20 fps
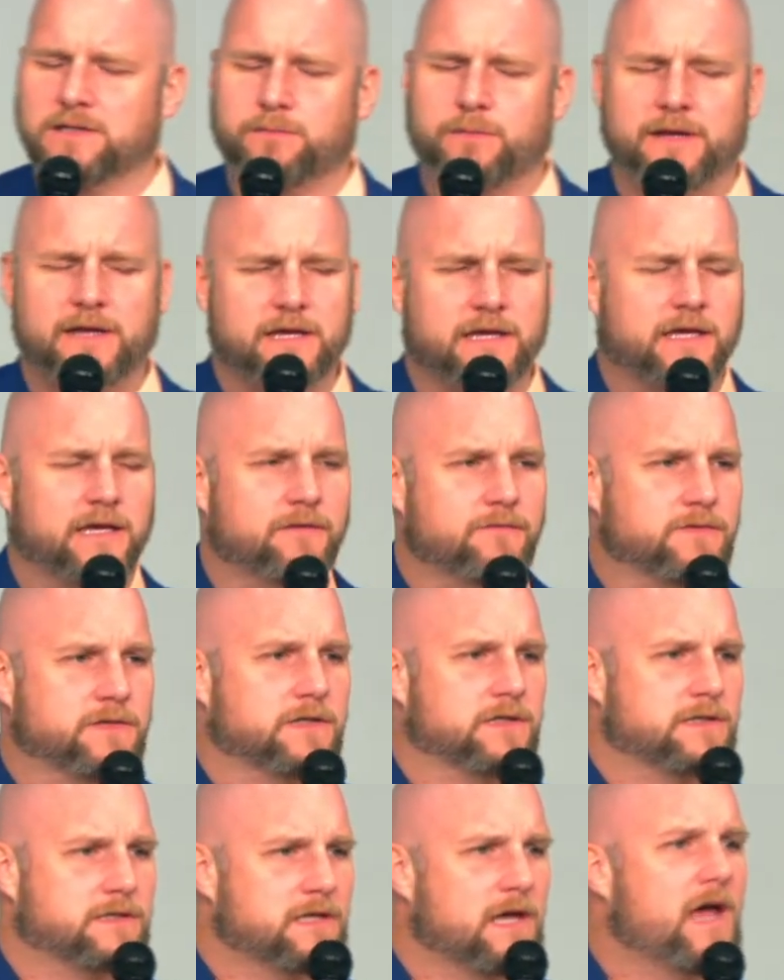but He gives
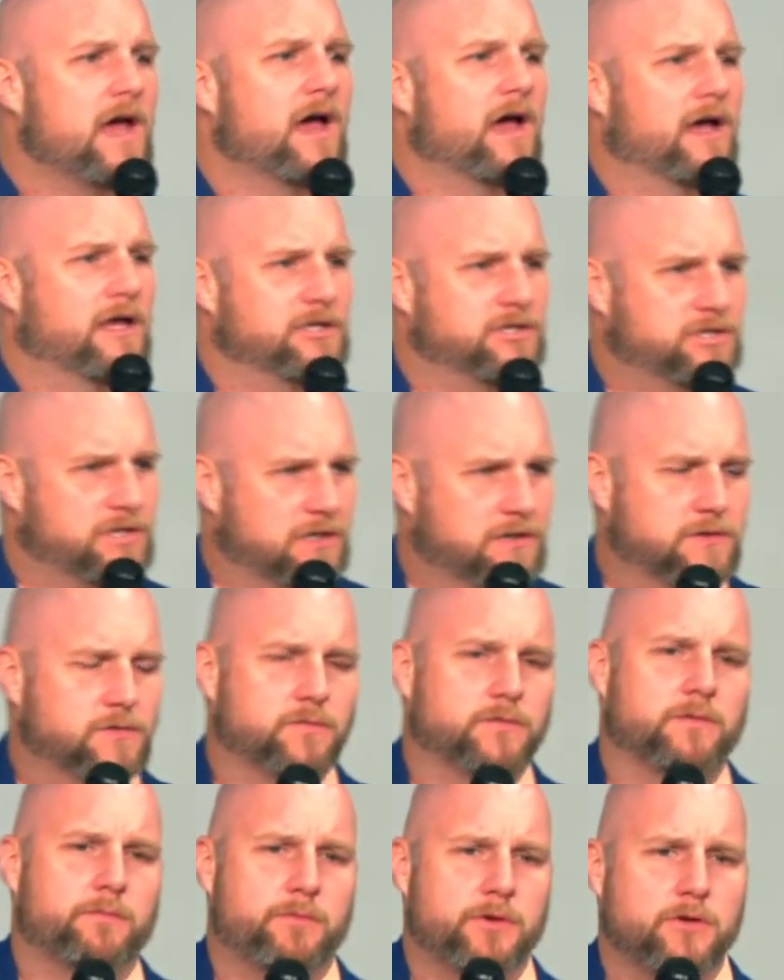us a gentle
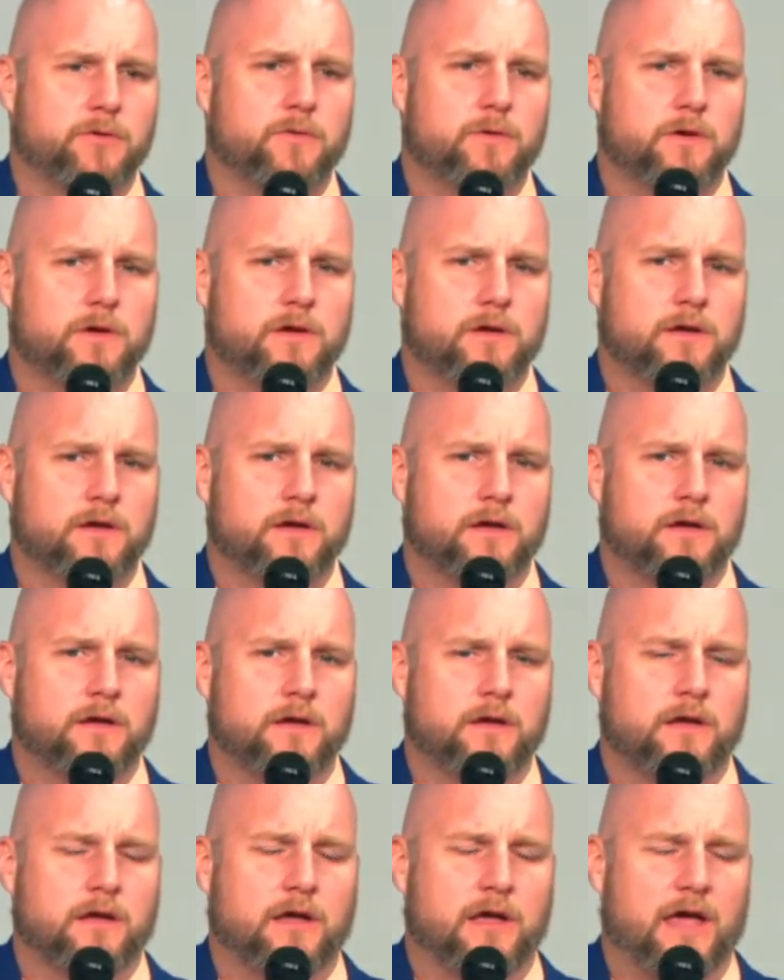rebuke.
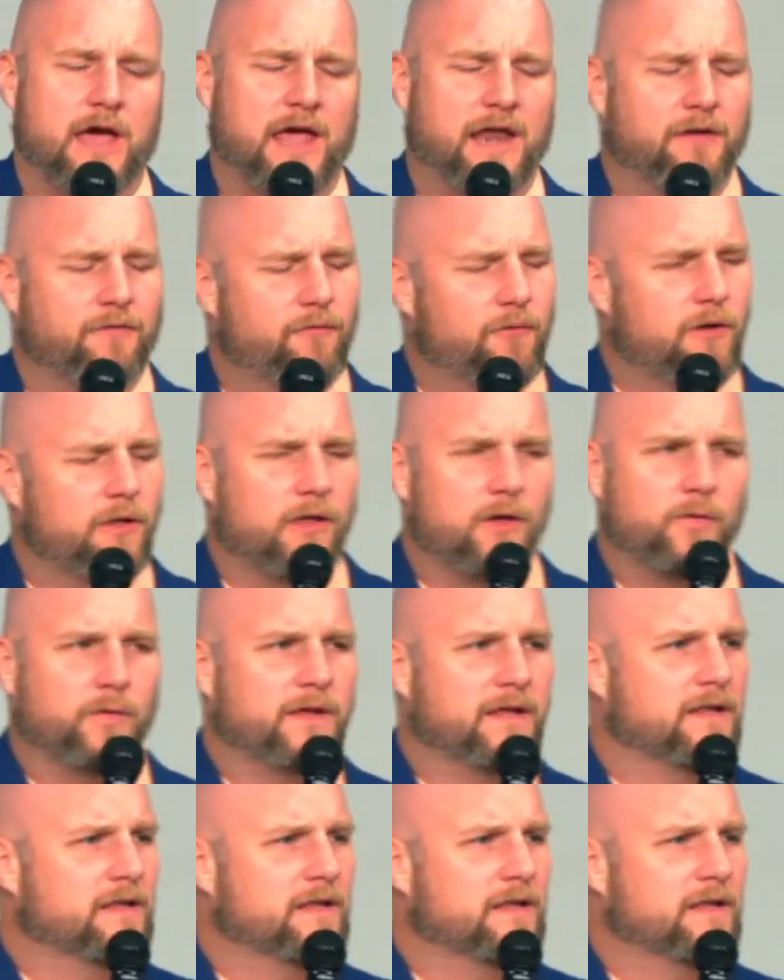And if we'll only